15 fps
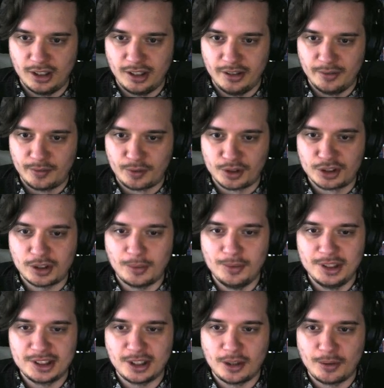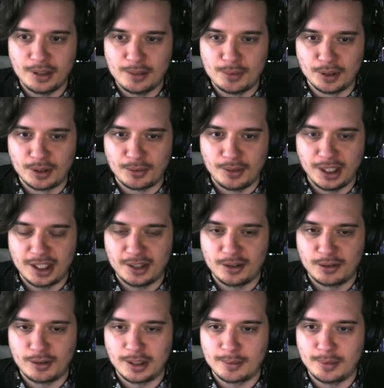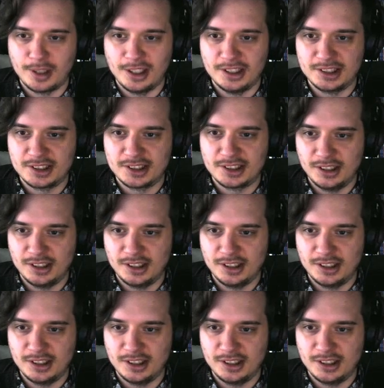for some reason I already put the rig in the correct place.